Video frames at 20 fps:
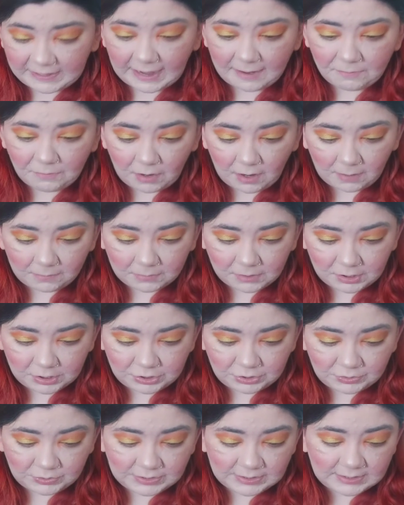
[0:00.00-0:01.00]
camera, I'm gonna
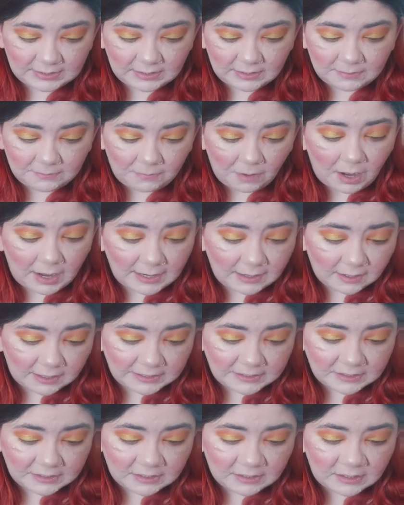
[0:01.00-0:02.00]
do some
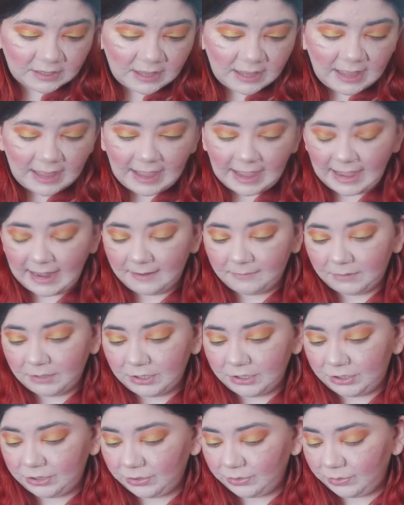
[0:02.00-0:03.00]
eyeliner and I'm gonna
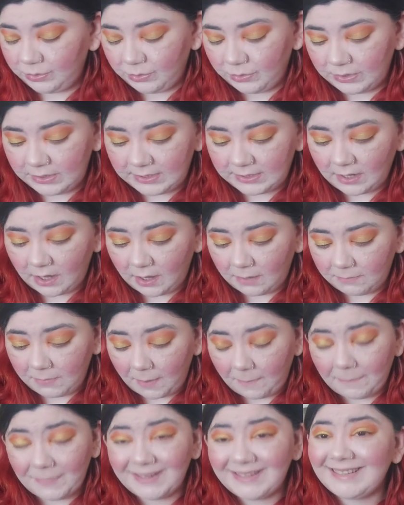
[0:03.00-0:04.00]
do some
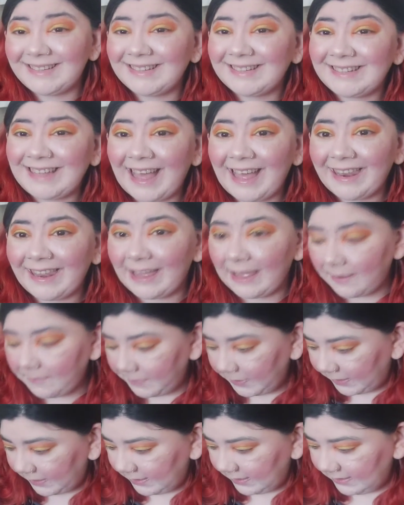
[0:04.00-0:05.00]
mascara,
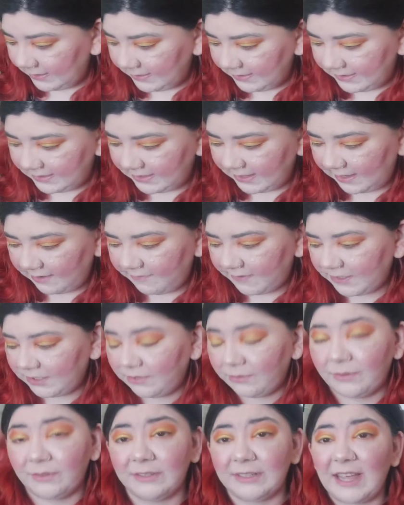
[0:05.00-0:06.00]
because if I
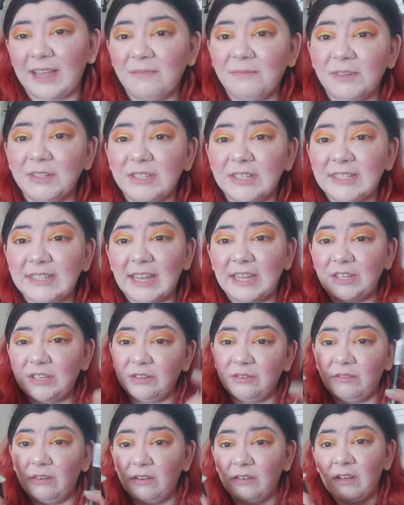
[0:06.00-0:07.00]
do it on camera, it just take
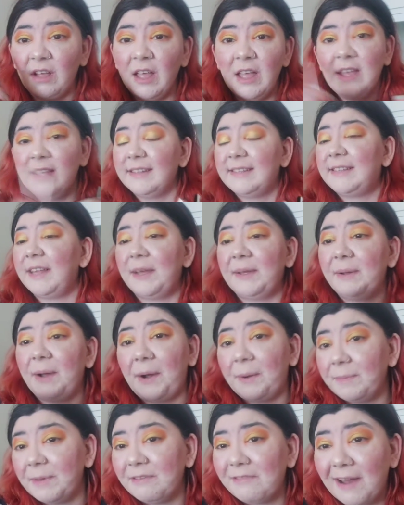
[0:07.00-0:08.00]
too long. So
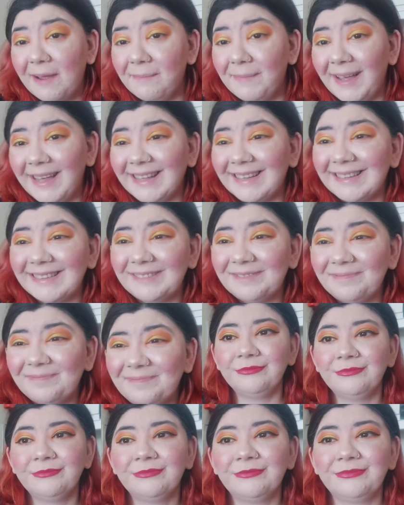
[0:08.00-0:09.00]
I'll be right back.
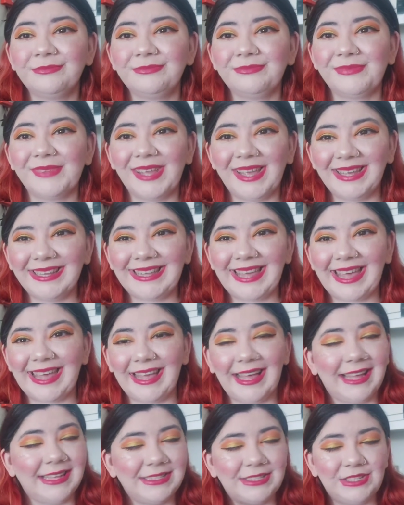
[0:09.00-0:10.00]
Okay,
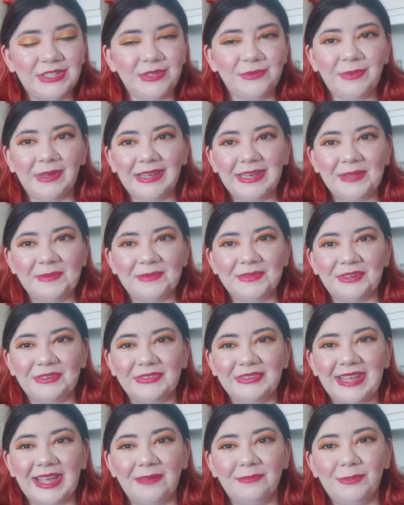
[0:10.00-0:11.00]
I had to do my lips
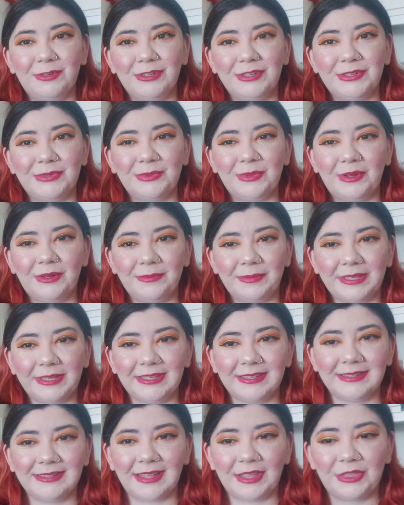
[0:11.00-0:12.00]
off camera as well
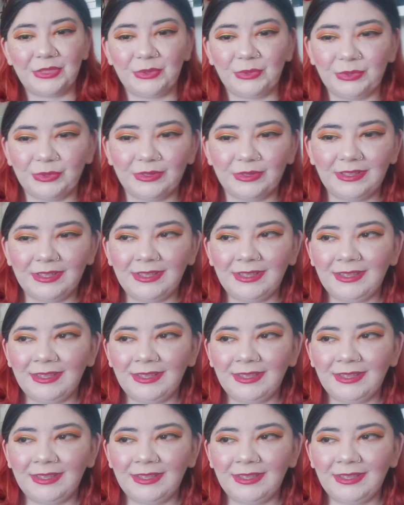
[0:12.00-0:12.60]
because I thought